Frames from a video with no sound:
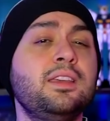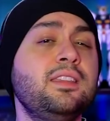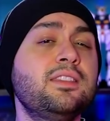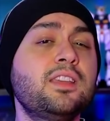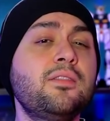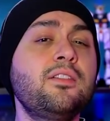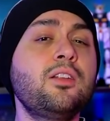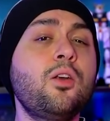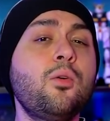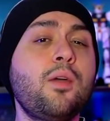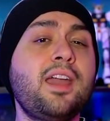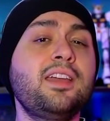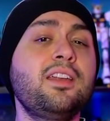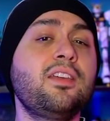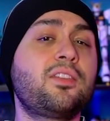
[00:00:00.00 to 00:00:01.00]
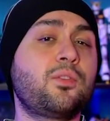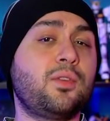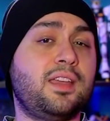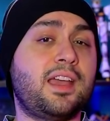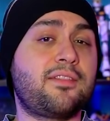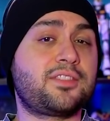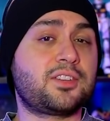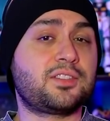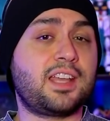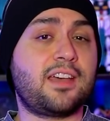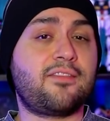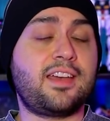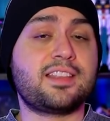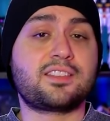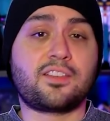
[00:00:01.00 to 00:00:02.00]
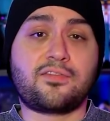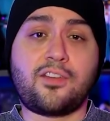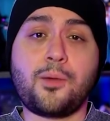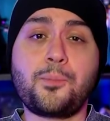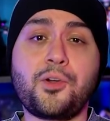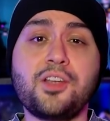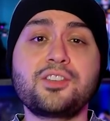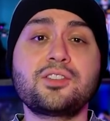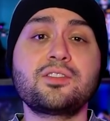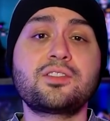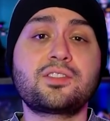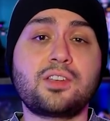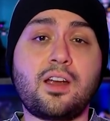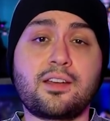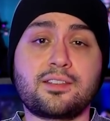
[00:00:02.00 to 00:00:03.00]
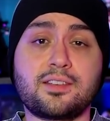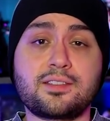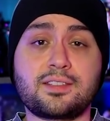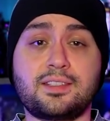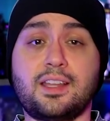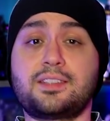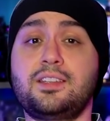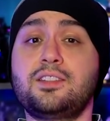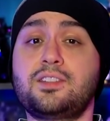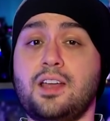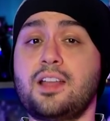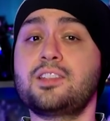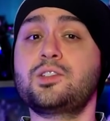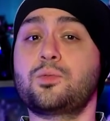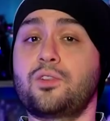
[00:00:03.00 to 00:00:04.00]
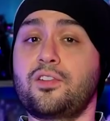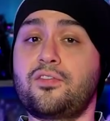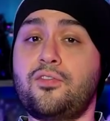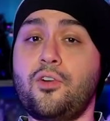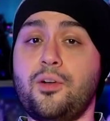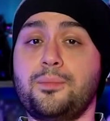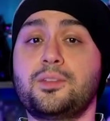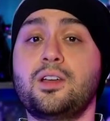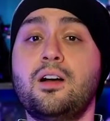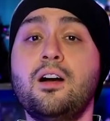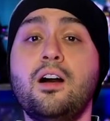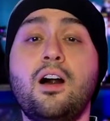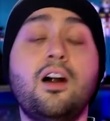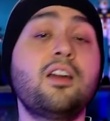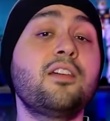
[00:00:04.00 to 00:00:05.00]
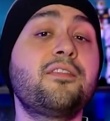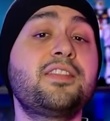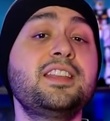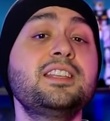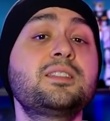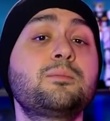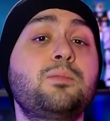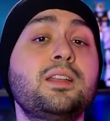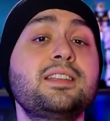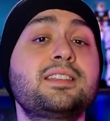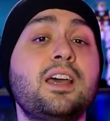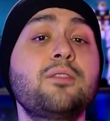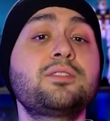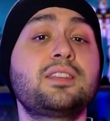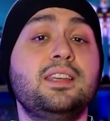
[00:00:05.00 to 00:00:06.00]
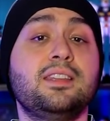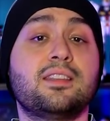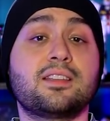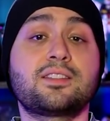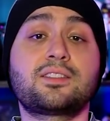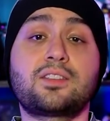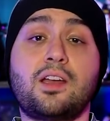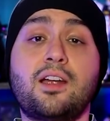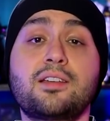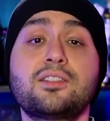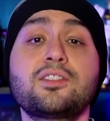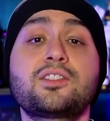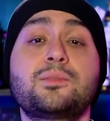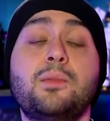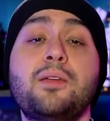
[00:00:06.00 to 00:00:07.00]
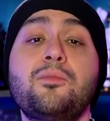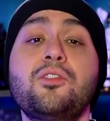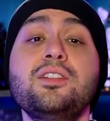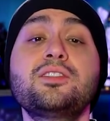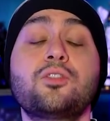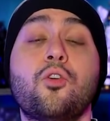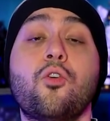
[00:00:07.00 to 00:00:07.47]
In 0083, after the events of Operation Stardust, the Titans were formed. All of this plays out in the Stardust Memories